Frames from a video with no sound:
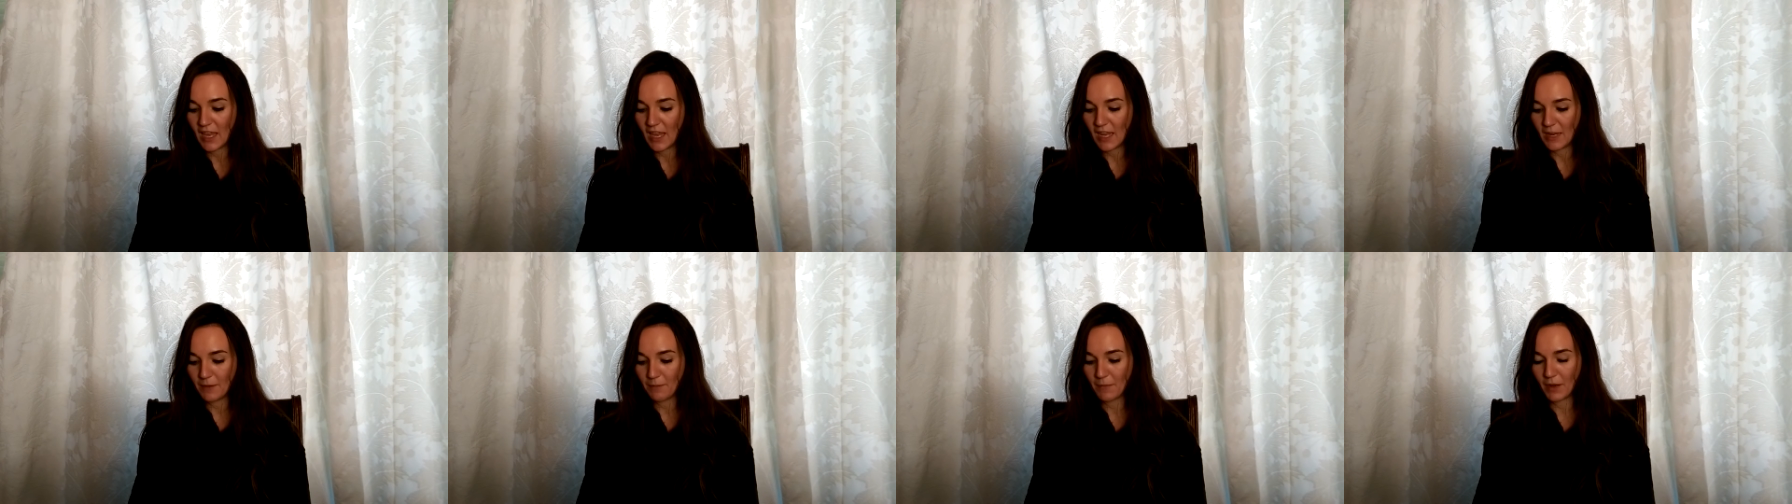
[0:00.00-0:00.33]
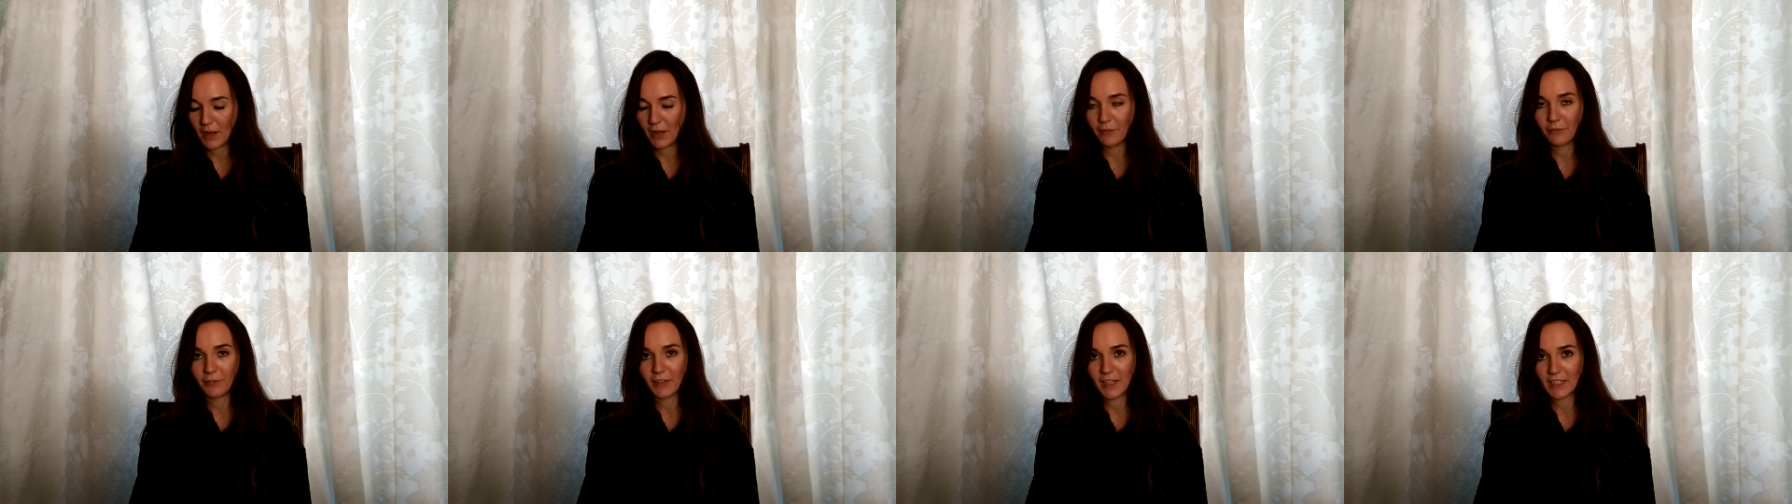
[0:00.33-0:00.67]
in
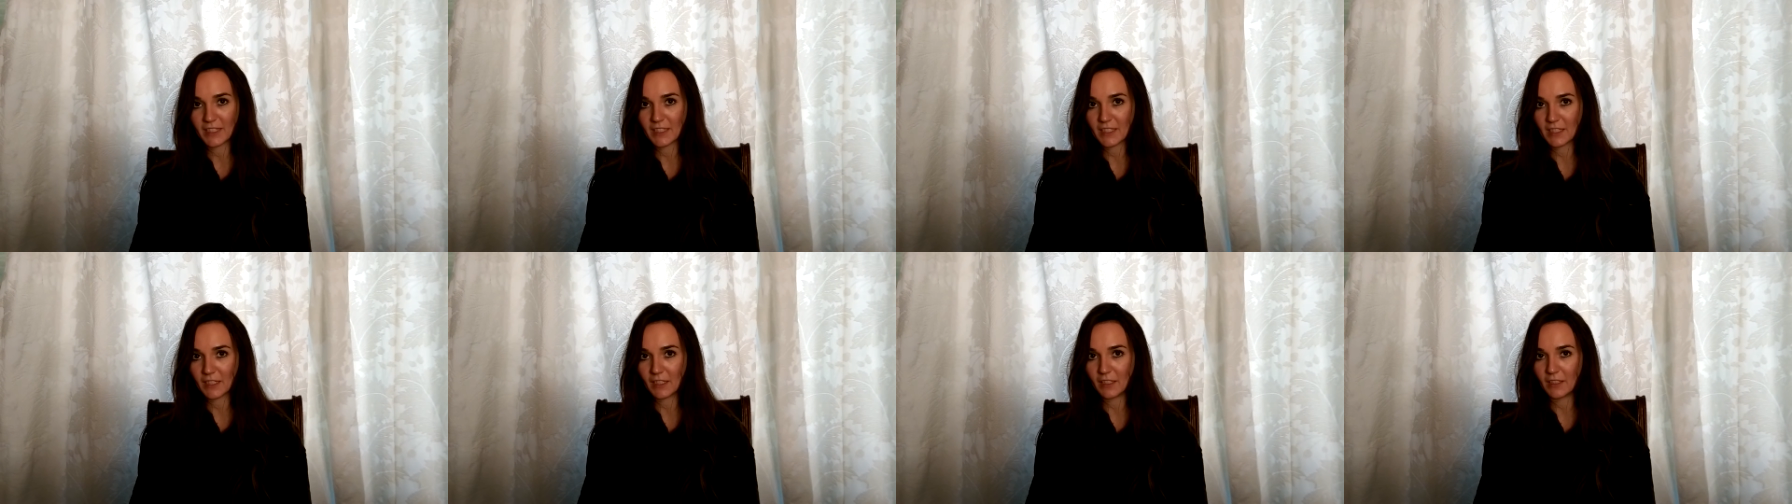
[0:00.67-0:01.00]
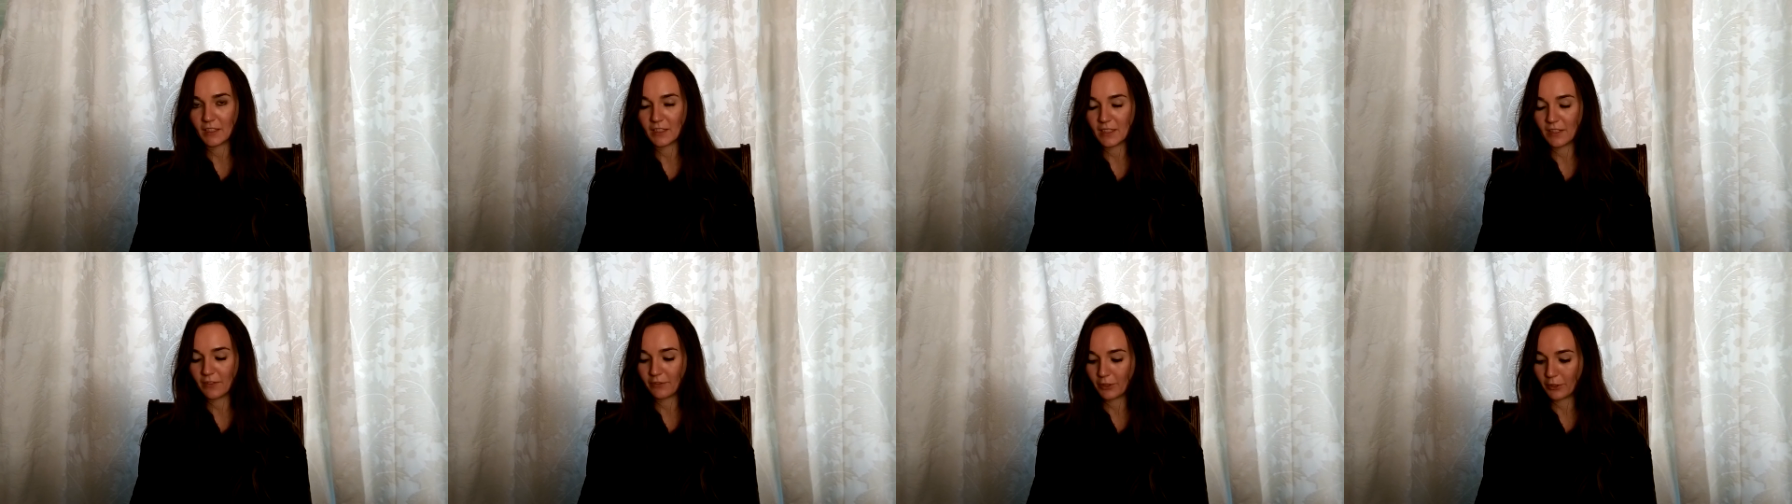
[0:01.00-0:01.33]
my
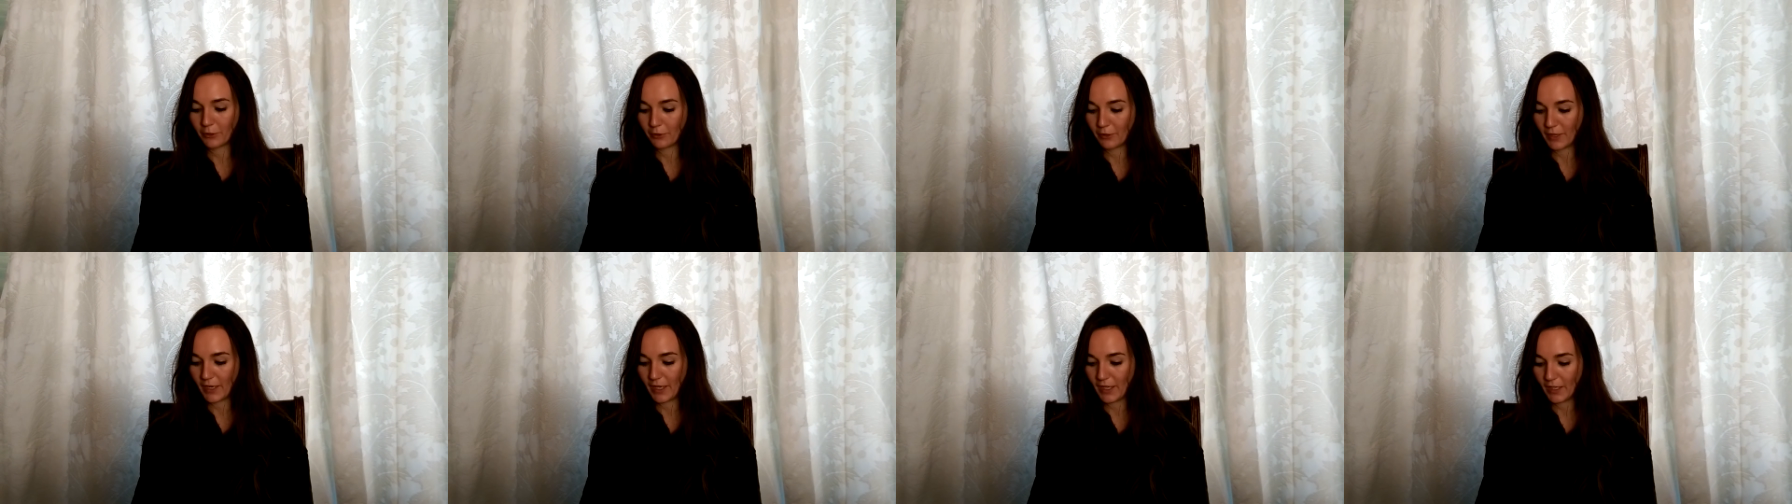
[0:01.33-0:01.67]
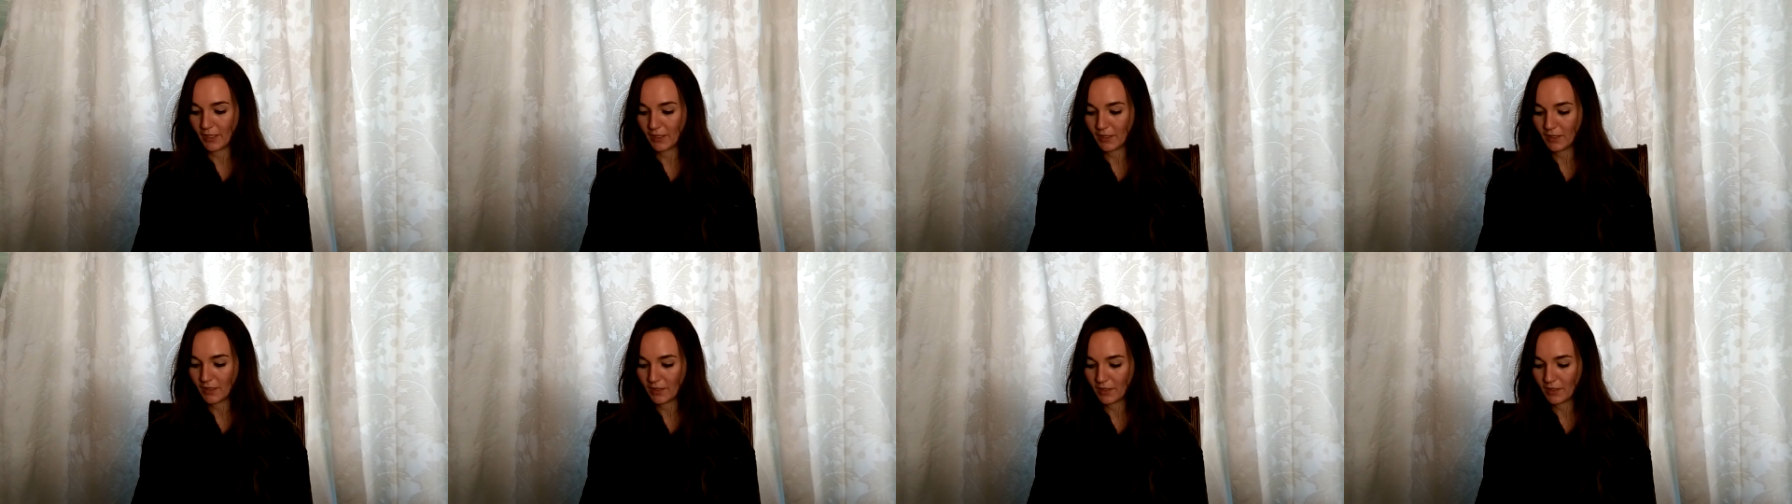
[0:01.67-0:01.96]
investigative career.